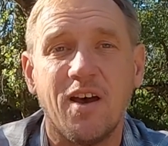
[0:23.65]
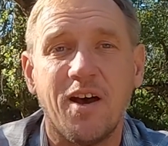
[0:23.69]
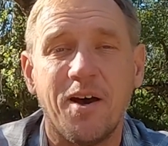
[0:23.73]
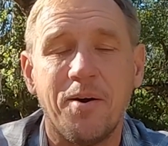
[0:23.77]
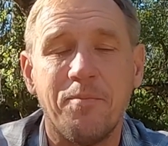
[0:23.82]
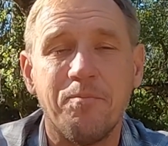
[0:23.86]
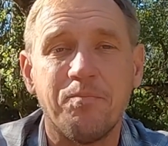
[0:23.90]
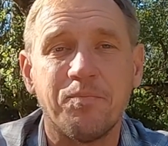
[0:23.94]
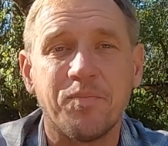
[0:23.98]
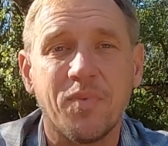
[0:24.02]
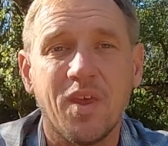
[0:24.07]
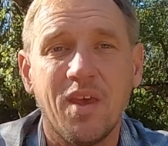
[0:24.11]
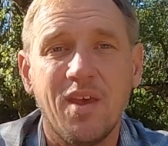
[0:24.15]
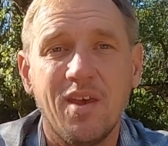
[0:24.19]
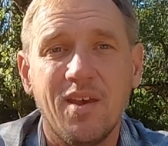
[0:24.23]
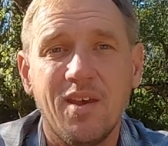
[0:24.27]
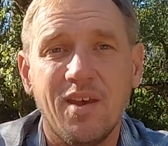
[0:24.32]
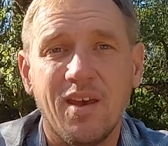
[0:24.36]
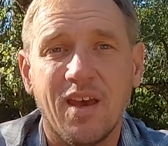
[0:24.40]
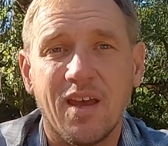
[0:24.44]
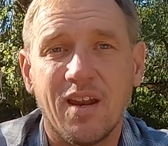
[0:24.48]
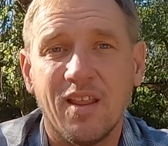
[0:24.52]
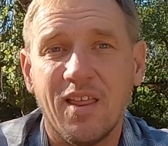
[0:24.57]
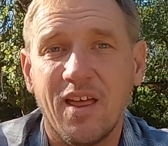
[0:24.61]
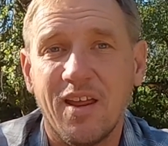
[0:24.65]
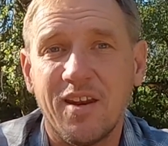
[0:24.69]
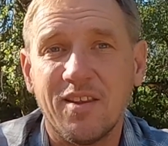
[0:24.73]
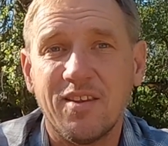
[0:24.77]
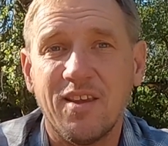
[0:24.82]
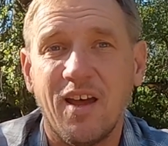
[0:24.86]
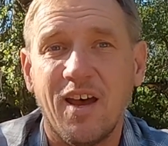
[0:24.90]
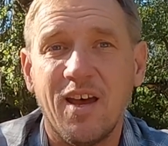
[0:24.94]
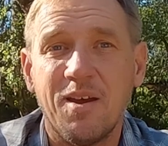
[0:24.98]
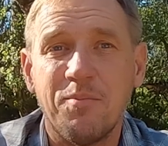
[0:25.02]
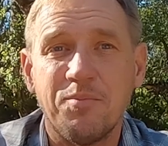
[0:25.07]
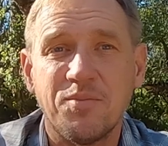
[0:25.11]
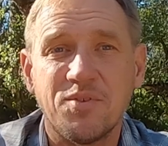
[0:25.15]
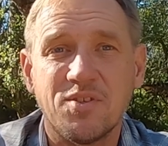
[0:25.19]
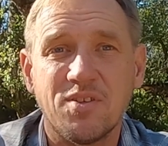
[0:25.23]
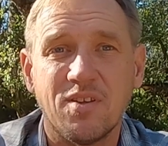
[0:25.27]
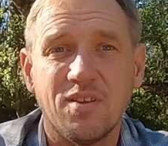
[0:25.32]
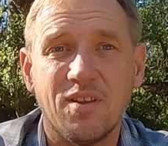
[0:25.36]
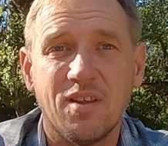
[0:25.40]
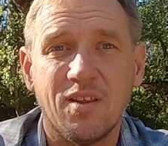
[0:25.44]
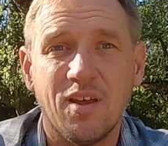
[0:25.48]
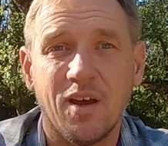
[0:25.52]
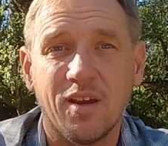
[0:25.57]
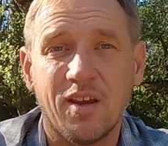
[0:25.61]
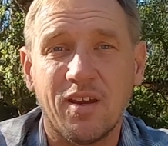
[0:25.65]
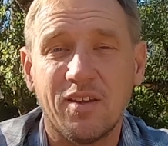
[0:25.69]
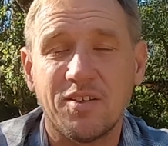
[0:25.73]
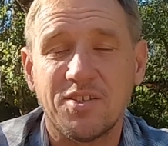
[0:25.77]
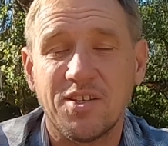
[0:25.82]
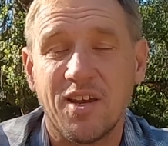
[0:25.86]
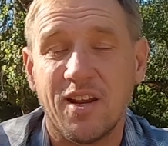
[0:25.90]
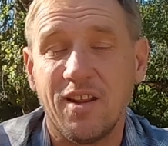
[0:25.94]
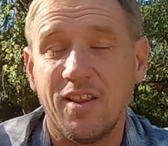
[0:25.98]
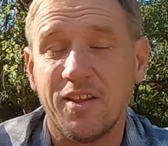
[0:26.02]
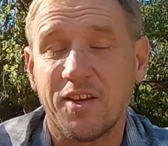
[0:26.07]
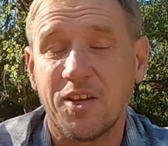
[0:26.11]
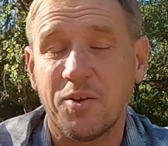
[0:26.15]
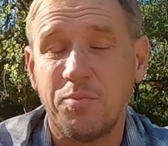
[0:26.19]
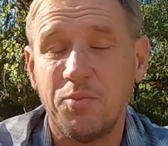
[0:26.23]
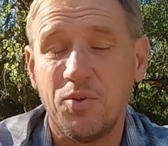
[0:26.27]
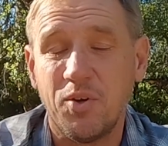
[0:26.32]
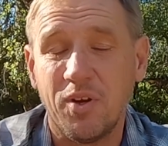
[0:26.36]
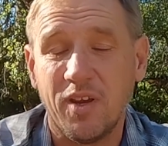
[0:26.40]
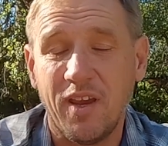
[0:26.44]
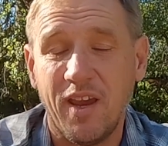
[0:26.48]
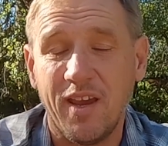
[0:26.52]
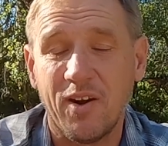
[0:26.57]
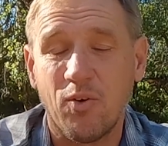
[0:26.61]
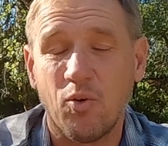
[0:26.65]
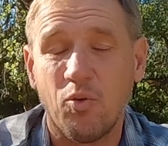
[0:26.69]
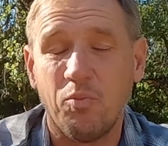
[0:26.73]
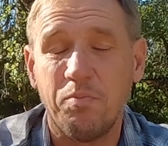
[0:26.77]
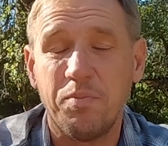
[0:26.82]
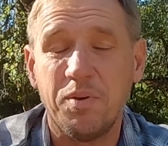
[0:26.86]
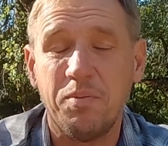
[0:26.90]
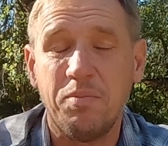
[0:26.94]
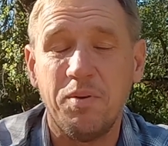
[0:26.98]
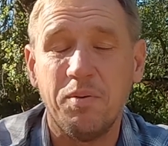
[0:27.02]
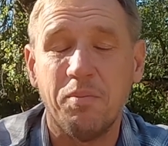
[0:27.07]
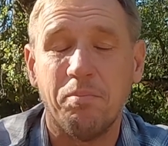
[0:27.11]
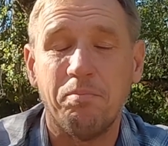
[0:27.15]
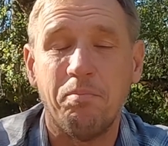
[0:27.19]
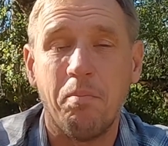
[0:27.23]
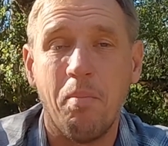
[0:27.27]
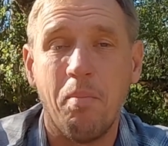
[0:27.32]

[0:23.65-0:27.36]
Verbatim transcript: Um, and a lot of times a satellite communicator will be, be,